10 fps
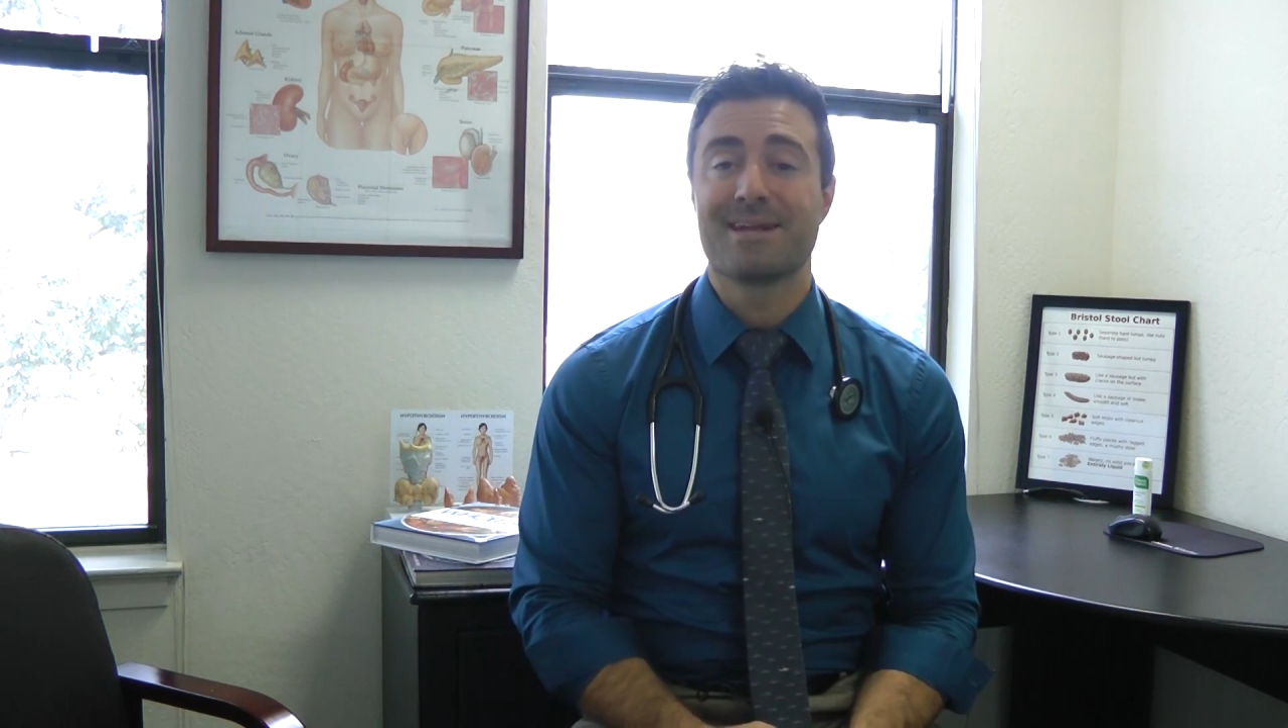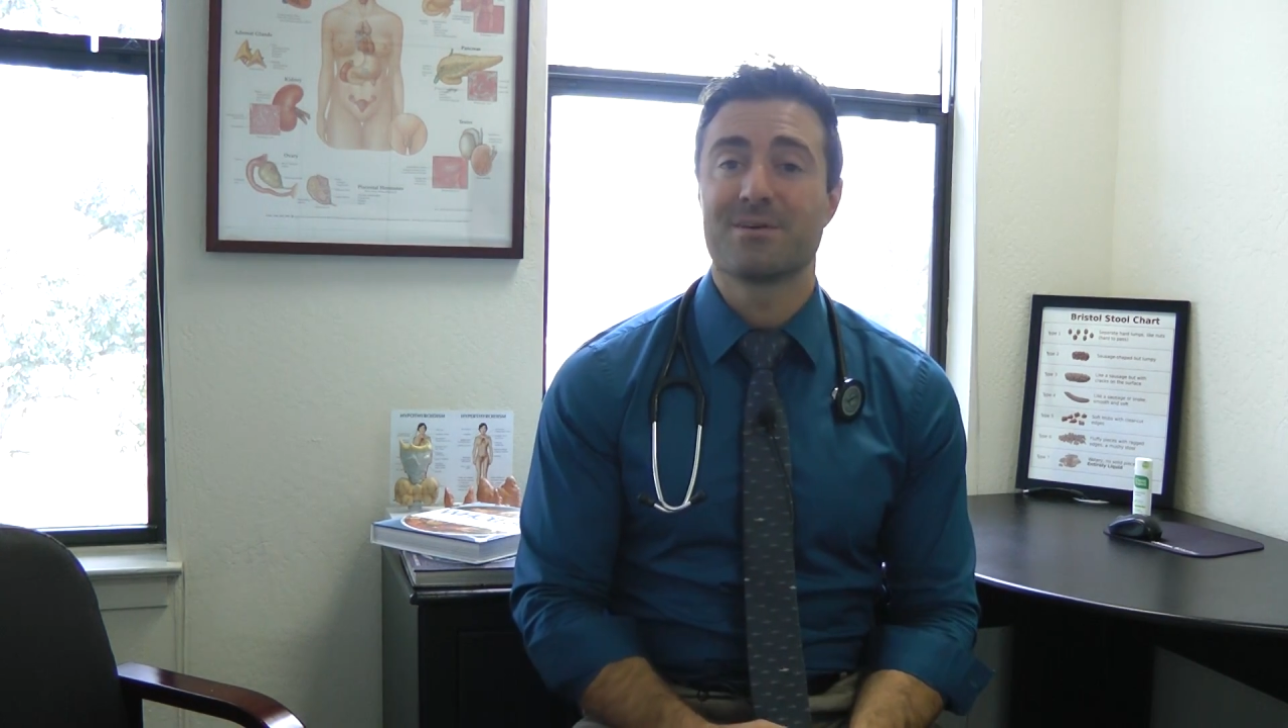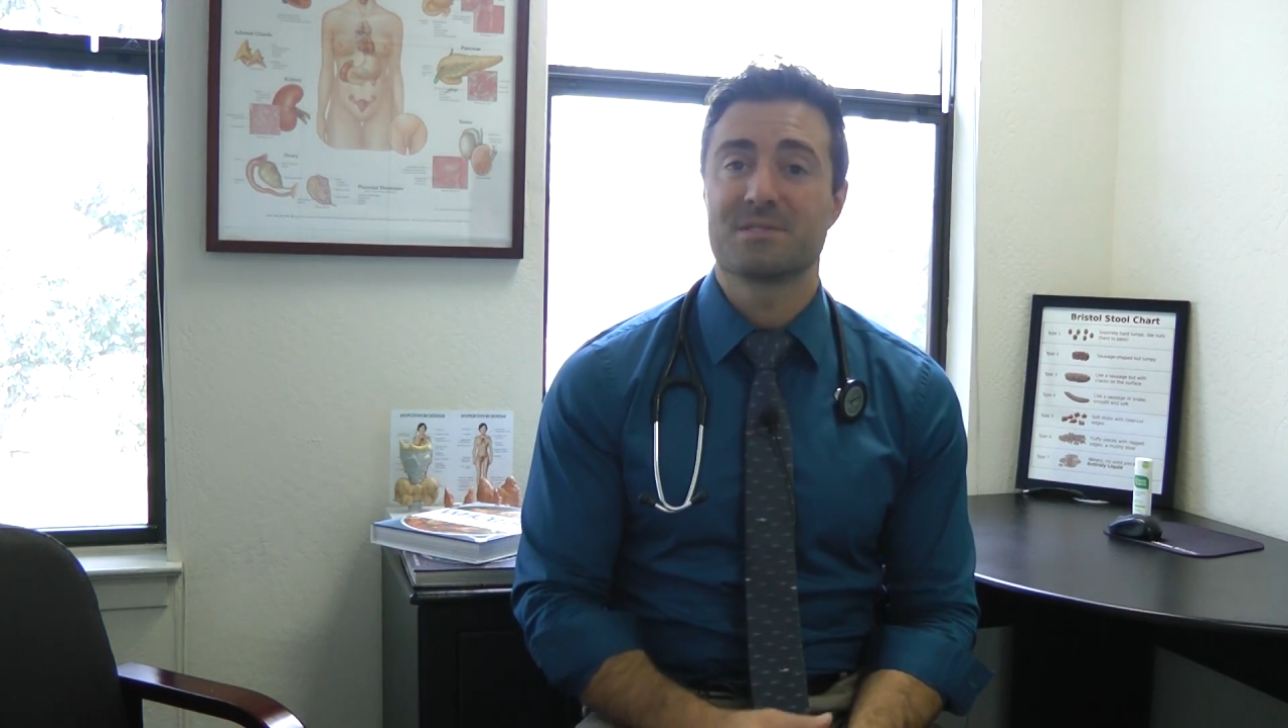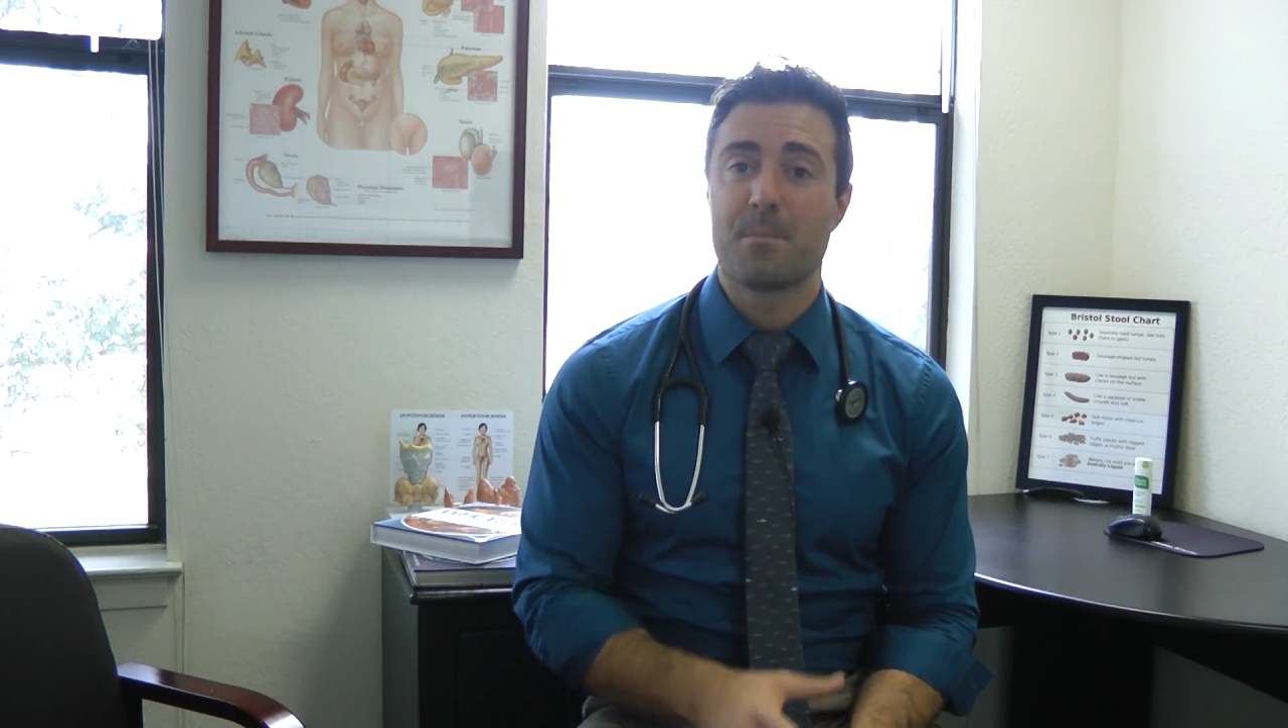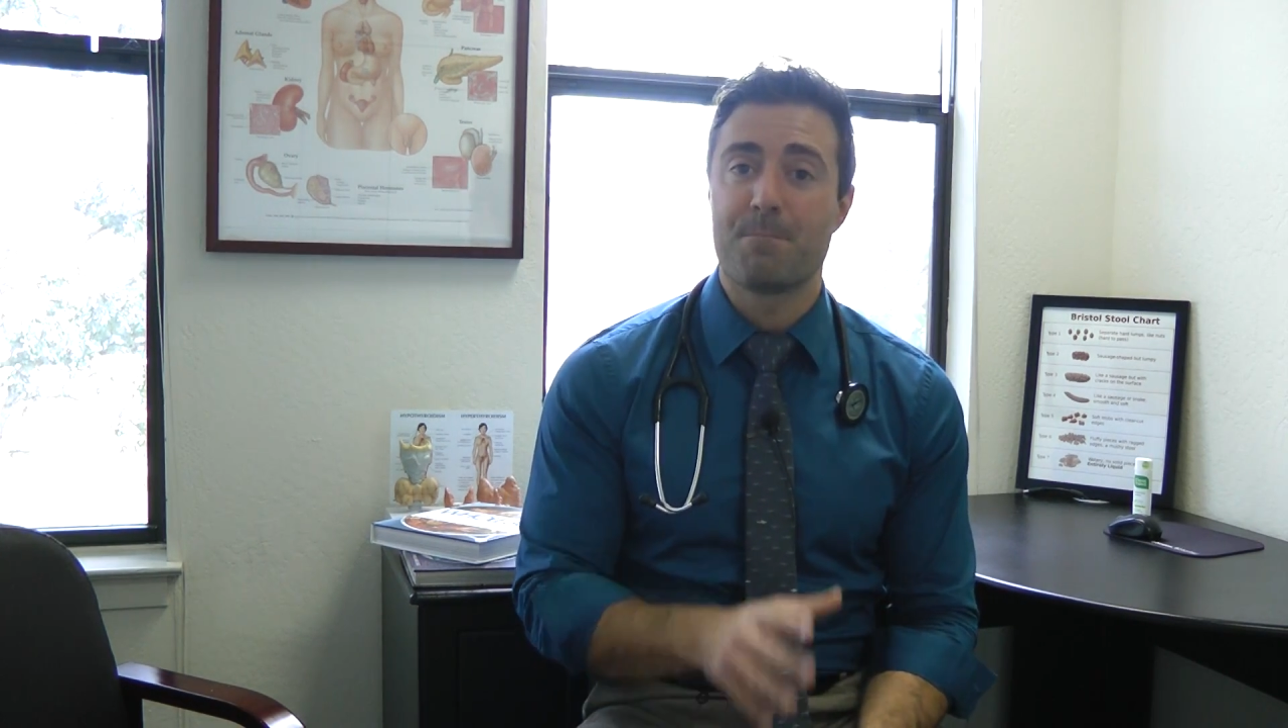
there's a